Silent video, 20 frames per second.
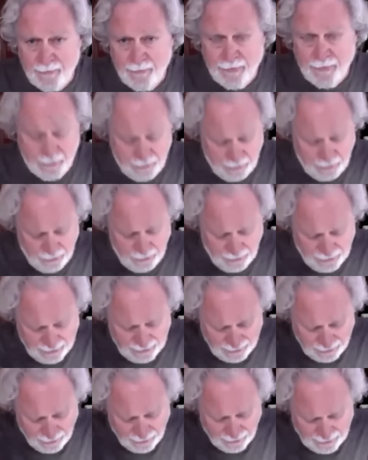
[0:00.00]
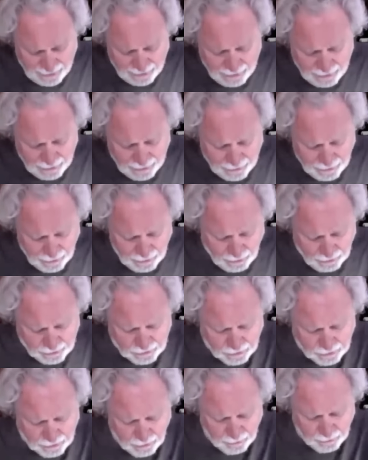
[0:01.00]
But on the other hand, it could
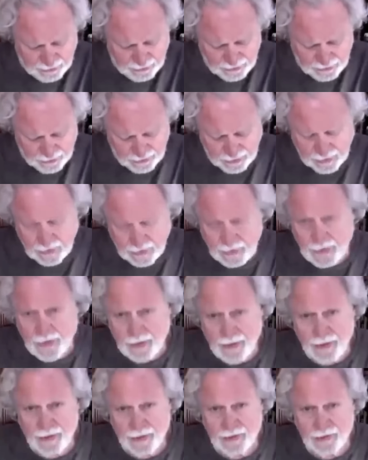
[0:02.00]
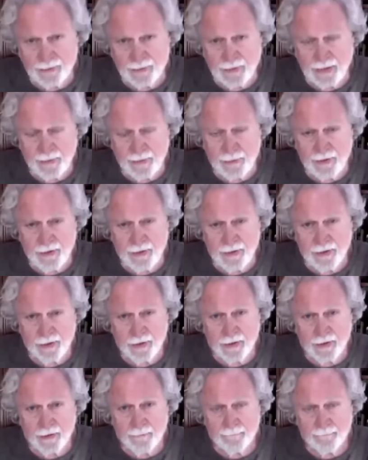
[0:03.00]
also be seen as
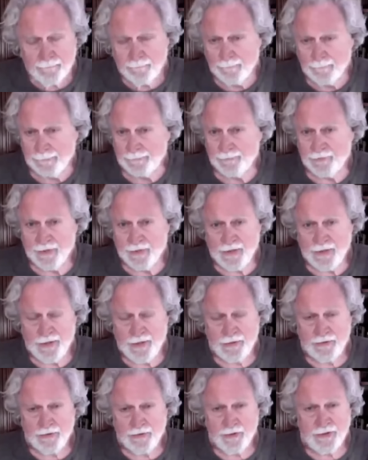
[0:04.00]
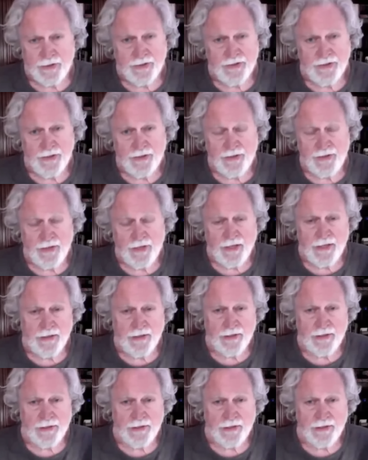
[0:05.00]
maybe a tradition
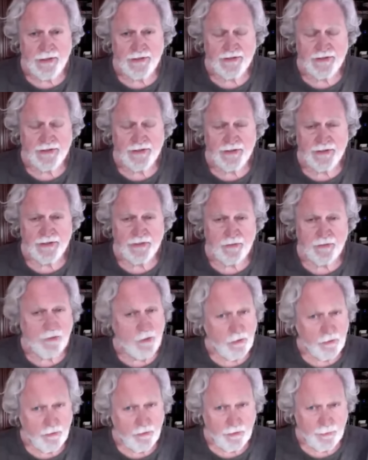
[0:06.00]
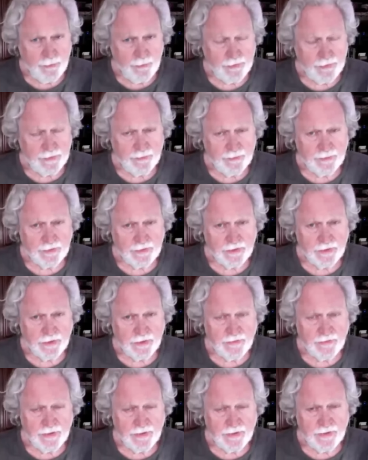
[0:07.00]
that the Dead Sea Scroll group is
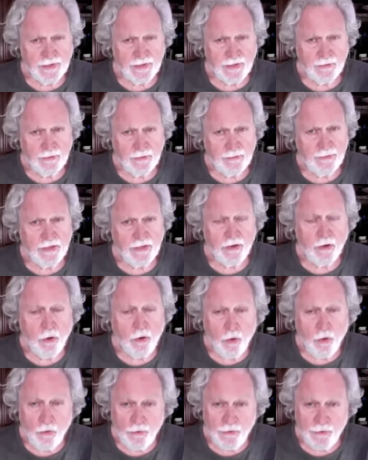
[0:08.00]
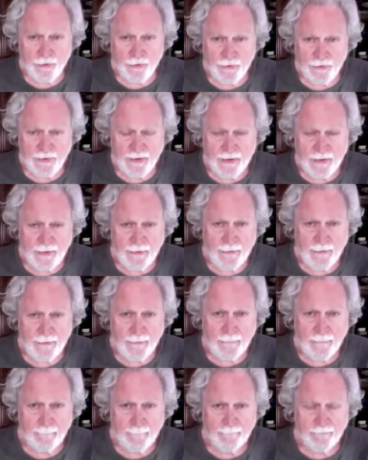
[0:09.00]
preserving that would be older
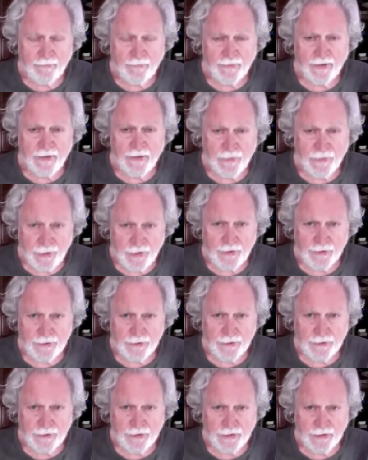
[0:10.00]
than the later